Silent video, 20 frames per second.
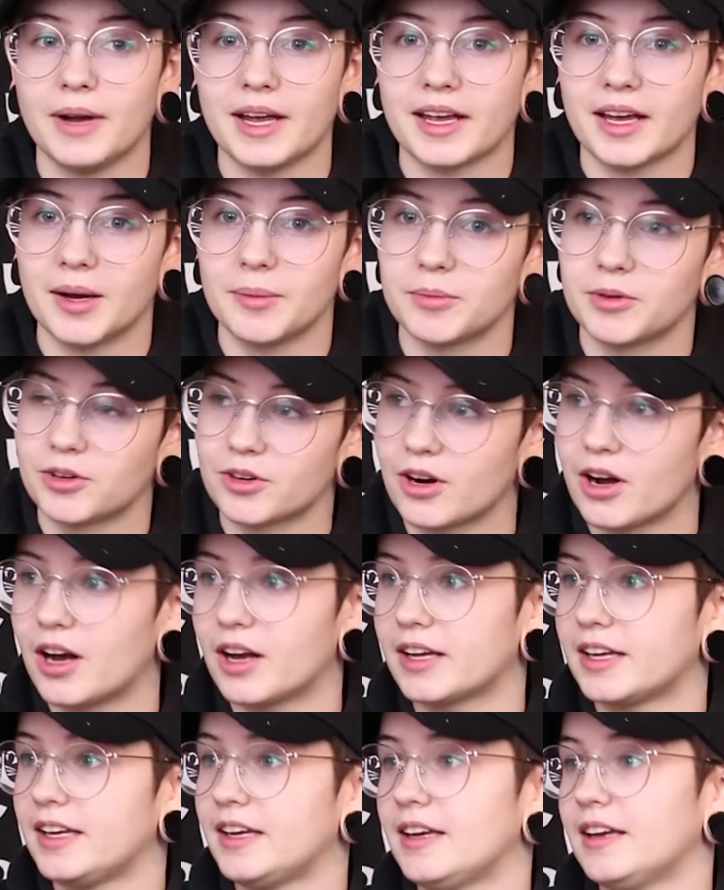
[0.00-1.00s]
wake up
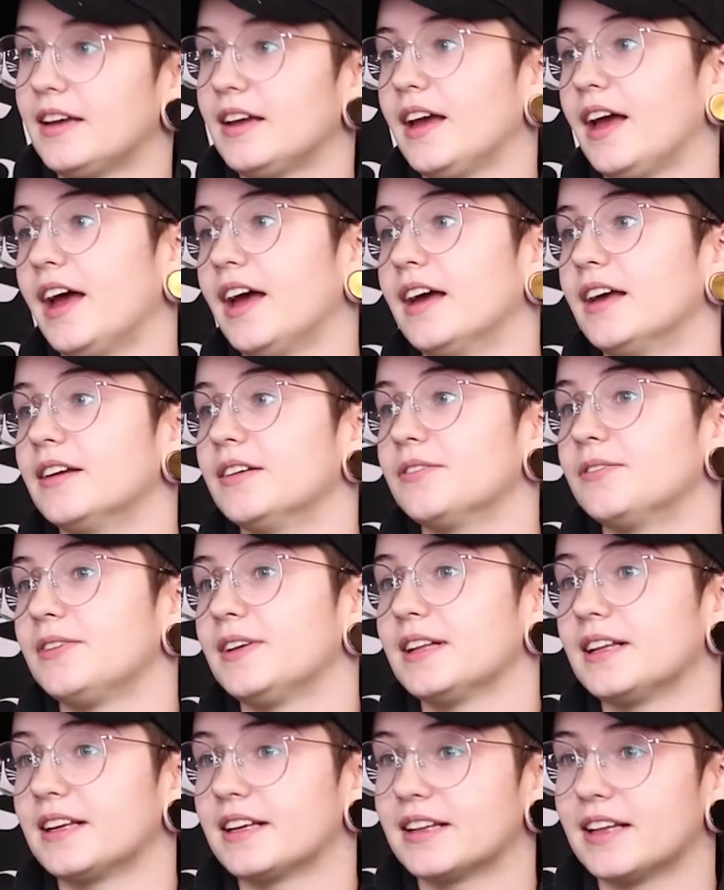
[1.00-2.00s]
groggy and
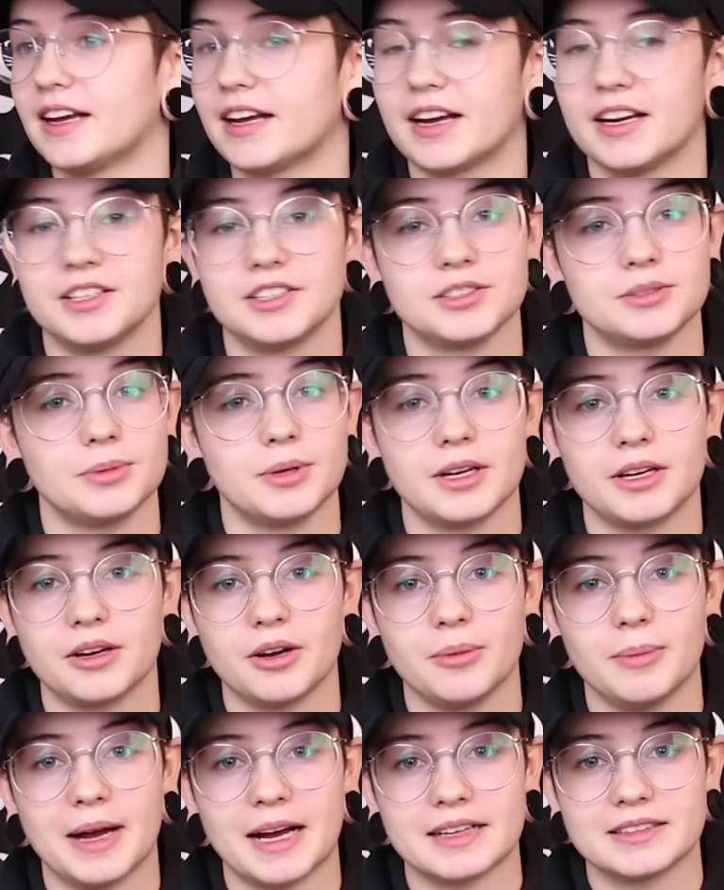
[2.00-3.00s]
feeling like I just want to
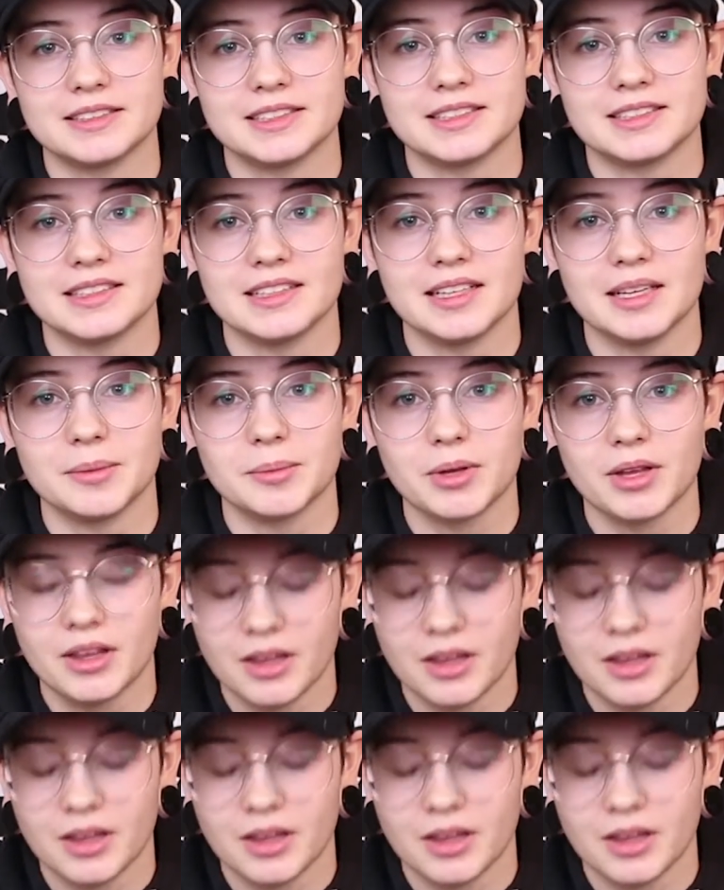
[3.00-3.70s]
go back to sleep.